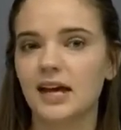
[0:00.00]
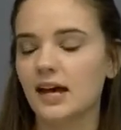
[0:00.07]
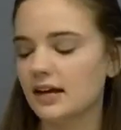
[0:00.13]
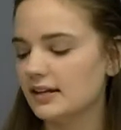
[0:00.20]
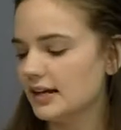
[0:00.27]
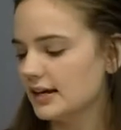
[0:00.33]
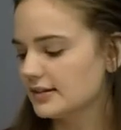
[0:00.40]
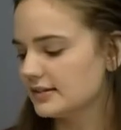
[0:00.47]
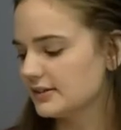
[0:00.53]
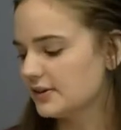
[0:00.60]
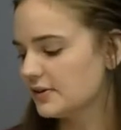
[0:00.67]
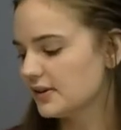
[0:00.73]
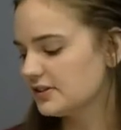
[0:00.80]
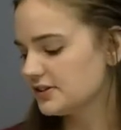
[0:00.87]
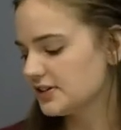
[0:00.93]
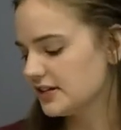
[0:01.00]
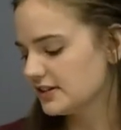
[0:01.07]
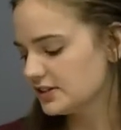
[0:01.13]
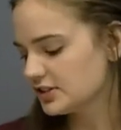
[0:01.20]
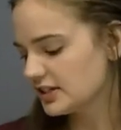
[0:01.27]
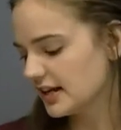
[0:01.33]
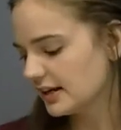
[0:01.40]
Yeah, so during
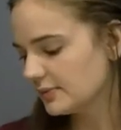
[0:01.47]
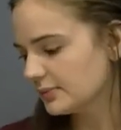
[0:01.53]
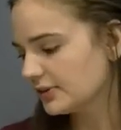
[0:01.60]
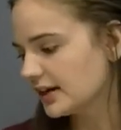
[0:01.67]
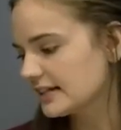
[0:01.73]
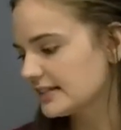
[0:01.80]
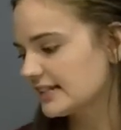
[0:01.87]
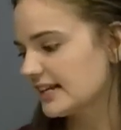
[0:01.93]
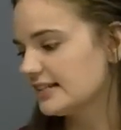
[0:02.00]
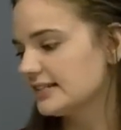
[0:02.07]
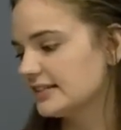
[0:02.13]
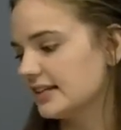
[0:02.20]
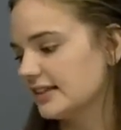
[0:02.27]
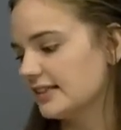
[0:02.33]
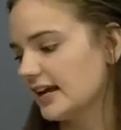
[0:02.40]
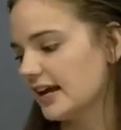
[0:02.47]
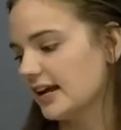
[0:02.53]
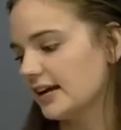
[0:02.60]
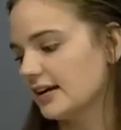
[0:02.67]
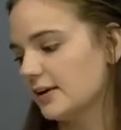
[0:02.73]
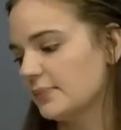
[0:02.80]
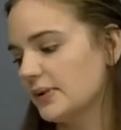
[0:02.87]
the shedding process,
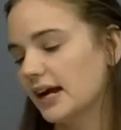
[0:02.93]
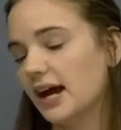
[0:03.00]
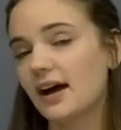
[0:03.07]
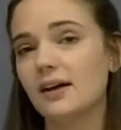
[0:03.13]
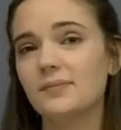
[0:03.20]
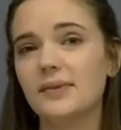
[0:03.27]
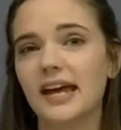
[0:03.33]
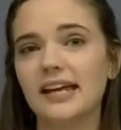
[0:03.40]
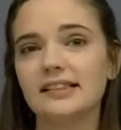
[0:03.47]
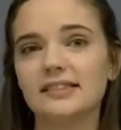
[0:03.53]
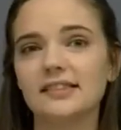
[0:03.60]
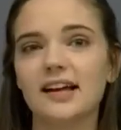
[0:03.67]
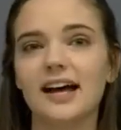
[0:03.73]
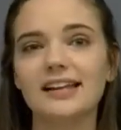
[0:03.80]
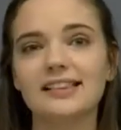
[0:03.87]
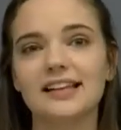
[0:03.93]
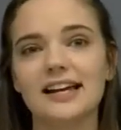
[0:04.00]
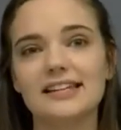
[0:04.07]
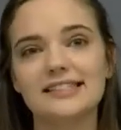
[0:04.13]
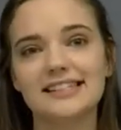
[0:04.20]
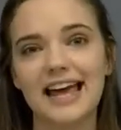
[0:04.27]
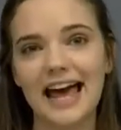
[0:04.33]
they become a lot
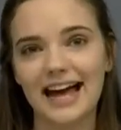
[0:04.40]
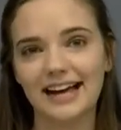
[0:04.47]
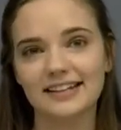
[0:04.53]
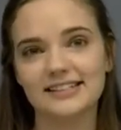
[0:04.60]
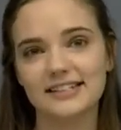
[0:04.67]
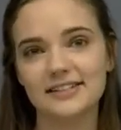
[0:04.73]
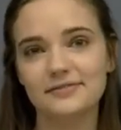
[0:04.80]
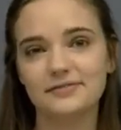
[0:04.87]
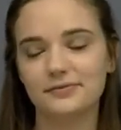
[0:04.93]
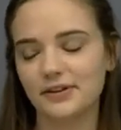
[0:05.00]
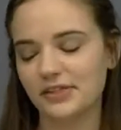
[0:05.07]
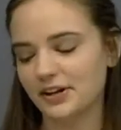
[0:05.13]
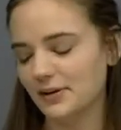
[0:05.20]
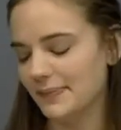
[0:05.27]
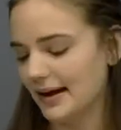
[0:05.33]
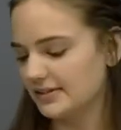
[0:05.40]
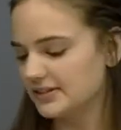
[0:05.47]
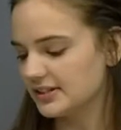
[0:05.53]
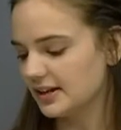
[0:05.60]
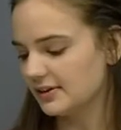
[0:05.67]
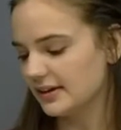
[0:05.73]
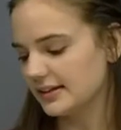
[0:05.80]
less active when they're about to
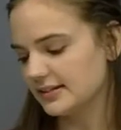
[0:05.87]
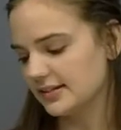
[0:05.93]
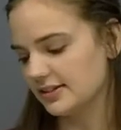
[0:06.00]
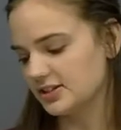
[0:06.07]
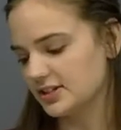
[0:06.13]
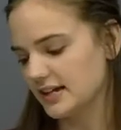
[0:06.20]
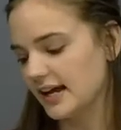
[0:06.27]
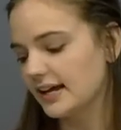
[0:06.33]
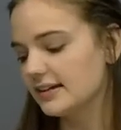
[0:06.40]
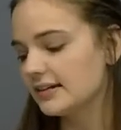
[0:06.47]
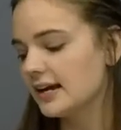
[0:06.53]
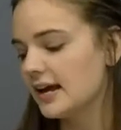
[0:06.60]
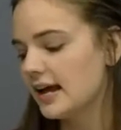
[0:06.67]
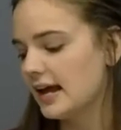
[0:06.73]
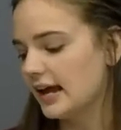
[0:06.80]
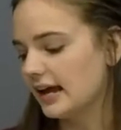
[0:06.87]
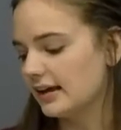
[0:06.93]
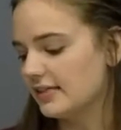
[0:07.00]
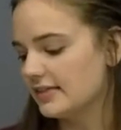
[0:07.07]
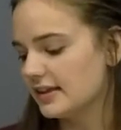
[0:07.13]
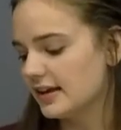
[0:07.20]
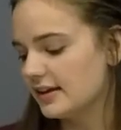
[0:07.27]
go into the shed.
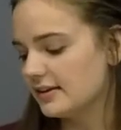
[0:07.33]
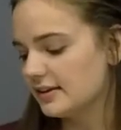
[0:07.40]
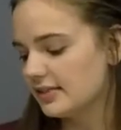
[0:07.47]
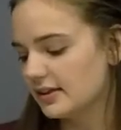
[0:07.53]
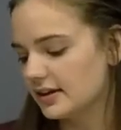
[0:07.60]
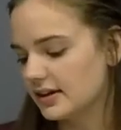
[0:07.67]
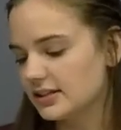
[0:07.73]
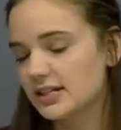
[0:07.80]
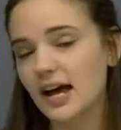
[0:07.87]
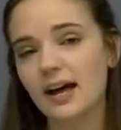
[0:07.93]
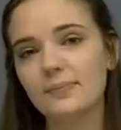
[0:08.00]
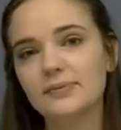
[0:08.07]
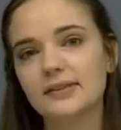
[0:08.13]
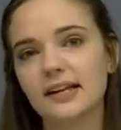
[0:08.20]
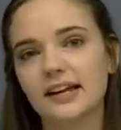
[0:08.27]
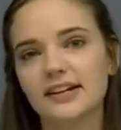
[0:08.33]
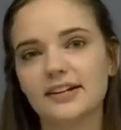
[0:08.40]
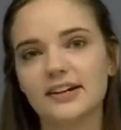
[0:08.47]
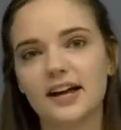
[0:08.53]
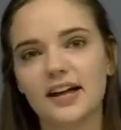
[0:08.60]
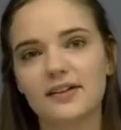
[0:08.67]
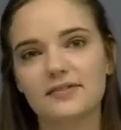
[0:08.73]
And then the top
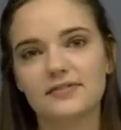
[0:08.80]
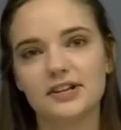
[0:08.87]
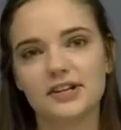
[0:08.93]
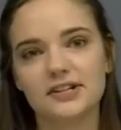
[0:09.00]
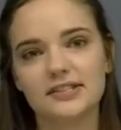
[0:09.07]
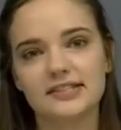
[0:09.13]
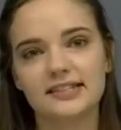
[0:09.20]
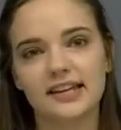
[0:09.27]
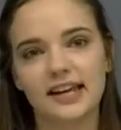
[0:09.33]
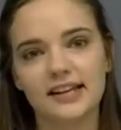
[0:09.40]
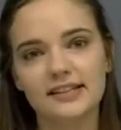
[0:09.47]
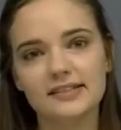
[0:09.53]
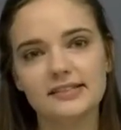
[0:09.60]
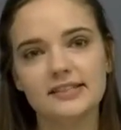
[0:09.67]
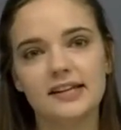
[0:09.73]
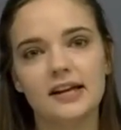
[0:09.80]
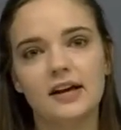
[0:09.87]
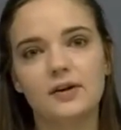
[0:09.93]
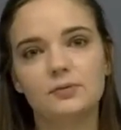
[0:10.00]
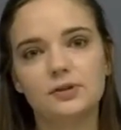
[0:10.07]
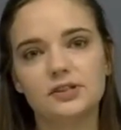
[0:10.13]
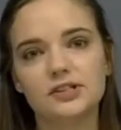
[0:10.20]
layer of their scales
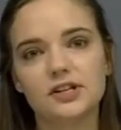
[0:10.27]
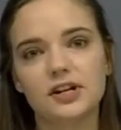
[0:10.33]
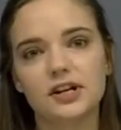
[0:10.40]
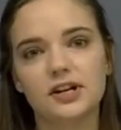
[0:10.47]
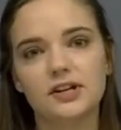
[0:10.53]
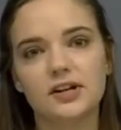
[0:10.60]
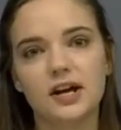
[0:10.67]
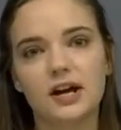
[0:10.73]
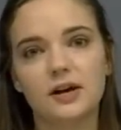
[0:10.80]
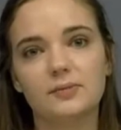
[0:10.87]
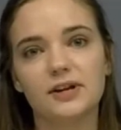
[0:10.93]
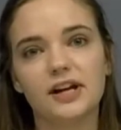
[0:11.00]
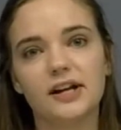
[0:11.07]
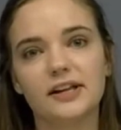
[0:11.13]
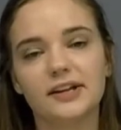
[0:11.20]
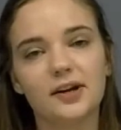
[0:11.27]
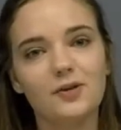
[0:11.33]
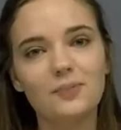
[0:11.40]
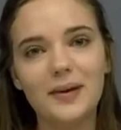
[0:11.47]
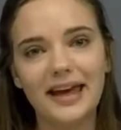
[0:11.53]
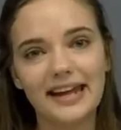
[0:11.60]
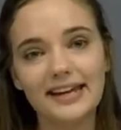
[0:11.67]
will turn, we call it
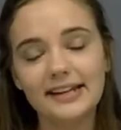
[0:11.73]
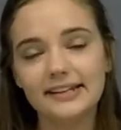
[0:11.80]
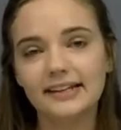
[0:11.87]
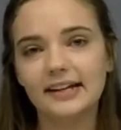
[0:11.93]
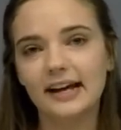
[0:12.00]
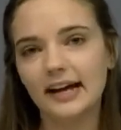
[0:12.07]
opaque.